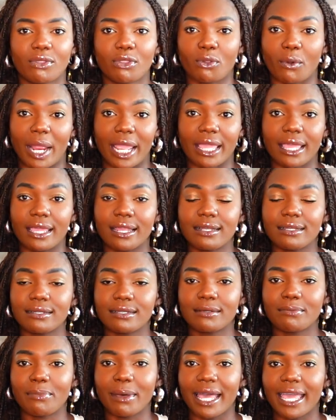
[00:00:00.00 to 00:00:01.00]

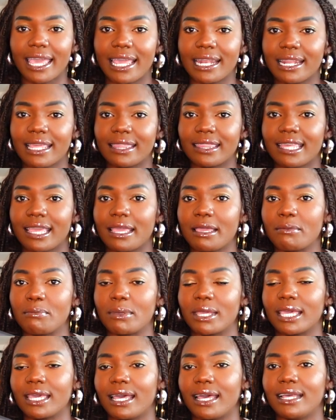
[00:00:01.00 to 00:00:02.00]
threatened by anything
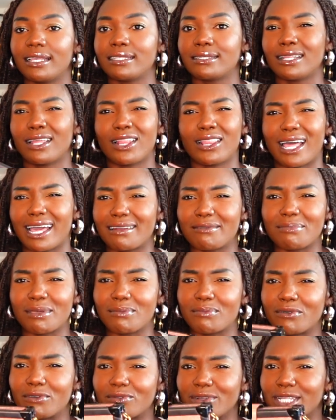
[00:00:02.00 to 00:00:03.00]
because a lot of
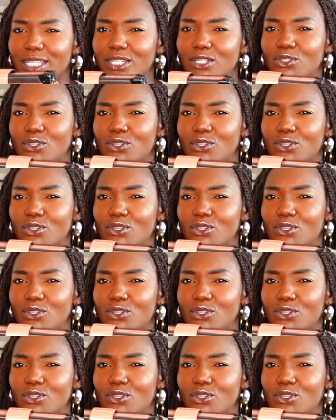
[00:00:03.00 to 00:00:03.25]
people really